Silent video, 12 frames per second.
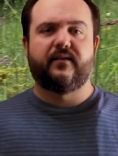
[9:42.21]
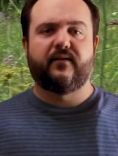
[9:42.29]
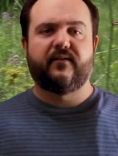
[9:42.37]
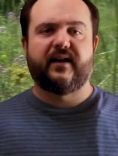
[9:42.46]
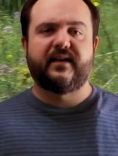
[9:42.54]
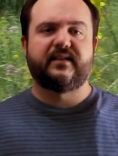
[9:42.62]
the
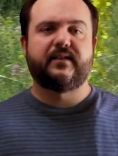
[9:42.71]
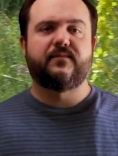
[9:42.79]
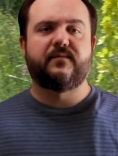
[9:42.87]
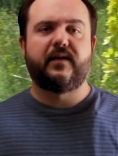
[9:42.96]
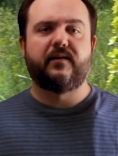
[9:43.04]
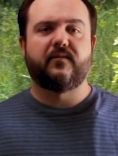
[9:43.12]
grass
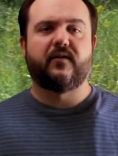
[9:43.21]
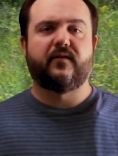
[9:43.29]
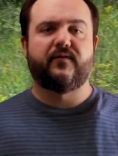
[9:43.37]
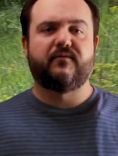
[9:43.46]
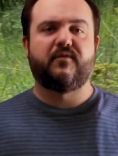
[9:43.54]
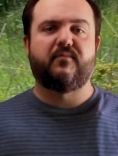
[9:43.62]
can
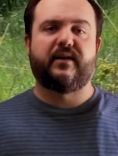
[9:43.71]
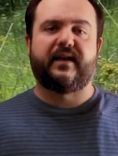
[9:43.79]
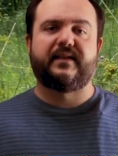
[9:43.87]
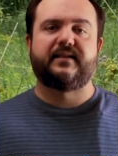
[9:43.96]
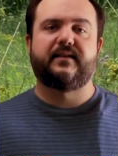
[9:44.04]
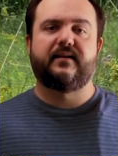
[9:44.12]
regrow from the
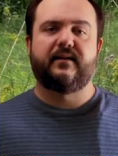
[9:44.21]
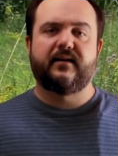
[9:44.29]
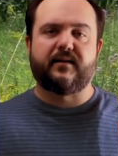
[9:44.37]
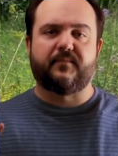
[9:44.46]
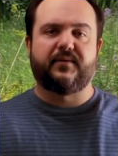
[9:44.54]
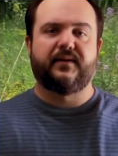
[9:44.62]
base
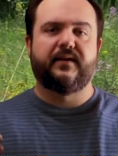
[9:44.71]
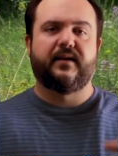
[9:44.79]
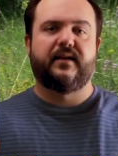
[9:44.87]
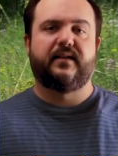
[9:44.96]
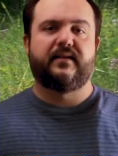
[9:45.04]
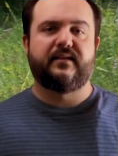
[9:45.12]
up.
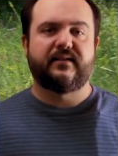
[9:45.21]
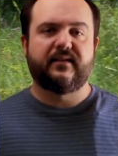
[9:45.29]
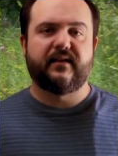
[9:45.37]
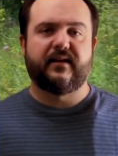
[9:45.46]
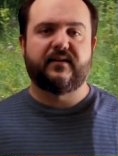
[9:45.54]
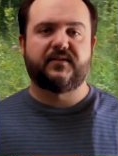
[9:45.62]
This
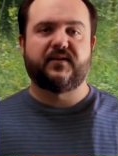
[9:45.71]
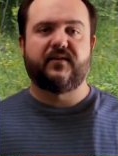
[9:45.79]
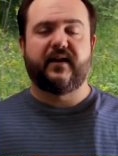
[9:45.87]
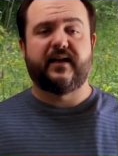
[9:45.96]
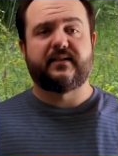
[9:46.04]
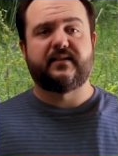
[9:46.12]
allows
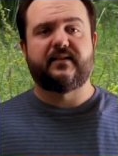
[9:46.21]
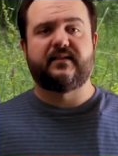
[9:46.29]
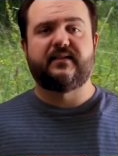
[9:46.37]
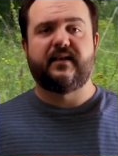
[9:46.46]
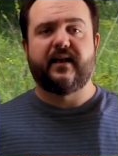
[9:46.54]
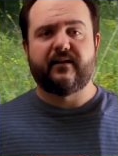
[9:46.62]
grass to
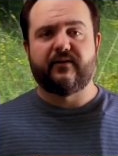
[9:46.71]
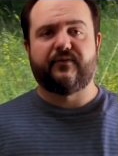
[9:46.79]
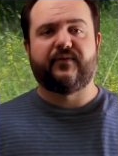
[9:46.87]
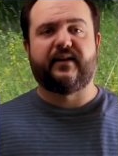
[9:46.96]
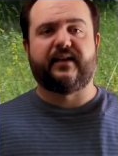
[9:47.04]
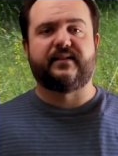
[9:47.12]

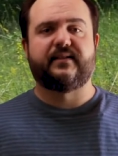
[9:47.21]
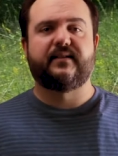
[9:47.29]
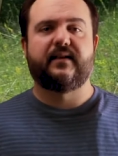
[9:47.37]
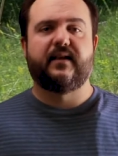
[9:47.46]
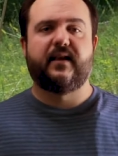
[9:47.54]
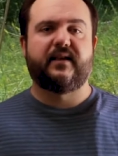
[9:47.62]

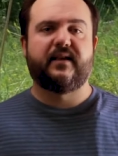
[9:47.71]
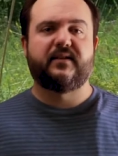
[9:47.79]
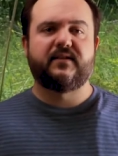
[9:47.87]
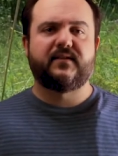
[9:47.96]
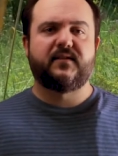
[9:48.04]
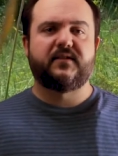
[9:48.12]
sacrifice
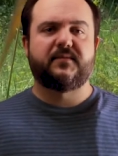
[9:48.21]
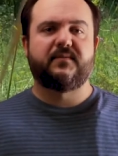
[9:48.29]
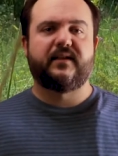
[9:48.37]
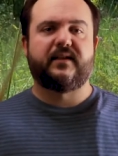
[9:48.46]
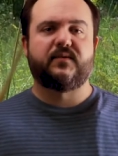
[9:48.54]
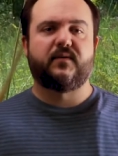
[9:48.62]
and also
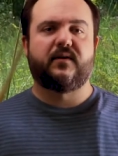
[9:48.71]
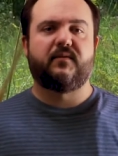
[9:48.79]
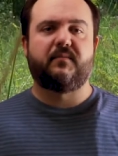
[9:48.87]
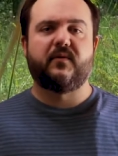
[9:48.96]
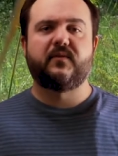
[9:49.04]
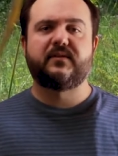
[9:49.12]
explains why
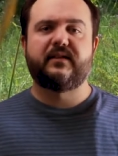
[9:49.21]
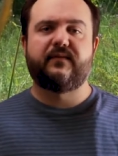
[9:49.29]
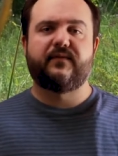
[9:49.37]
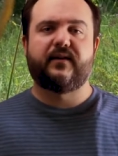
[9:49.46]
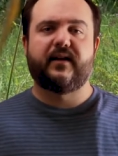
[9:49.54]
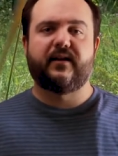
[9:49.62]
we
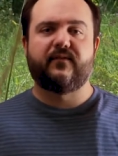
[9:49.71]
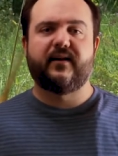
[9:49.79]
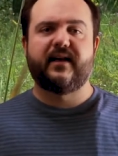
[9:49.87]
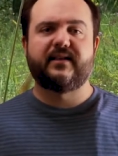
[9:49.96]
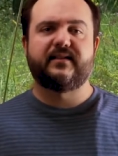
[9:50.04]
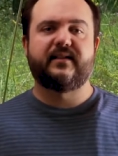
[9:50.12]
mostly find
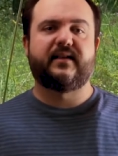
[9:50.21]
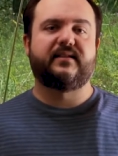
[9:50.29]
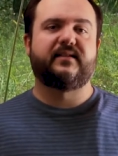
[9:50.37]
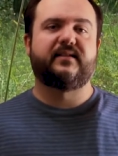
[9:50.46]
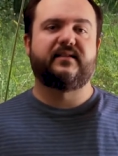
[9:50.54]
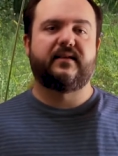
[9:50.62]

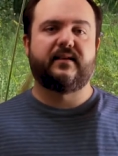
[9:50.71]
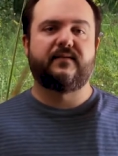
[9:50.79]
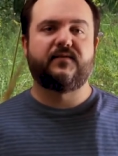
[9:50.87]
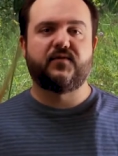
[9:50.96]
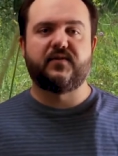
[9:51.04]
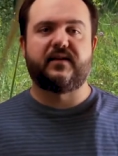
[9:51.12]
grasslands instead
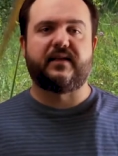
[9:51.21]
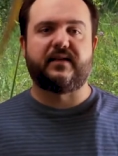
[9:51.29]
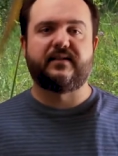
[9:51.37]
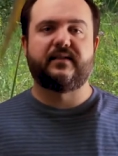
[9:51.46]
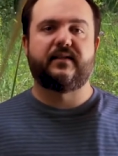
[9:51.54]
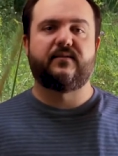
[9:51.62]
of
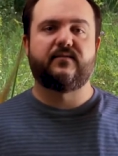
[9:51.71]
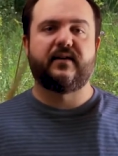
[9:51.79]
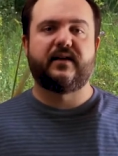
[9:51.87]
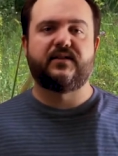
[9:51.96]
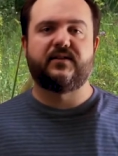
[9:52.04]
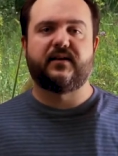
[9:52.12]
trees in
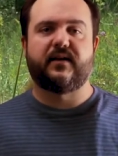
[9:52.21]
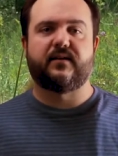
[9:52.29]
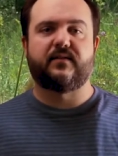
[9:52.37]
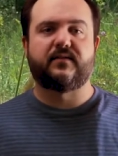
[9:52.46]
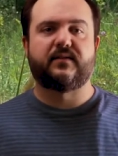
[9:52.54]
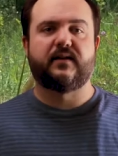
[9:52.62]
rain
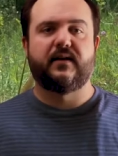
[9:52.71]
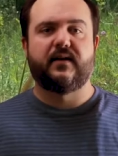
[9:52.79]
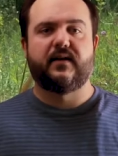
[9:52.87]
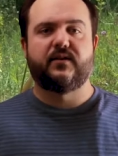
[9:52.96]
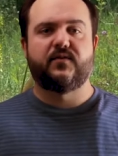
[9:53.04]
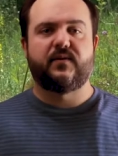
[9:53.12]
shadows.
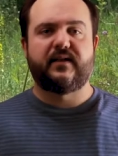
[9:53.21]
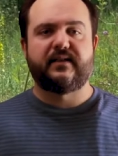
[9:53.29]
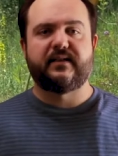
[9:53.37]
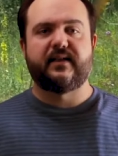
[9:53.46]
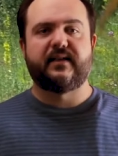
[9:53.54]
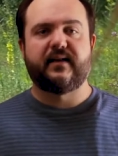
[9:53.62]
Trees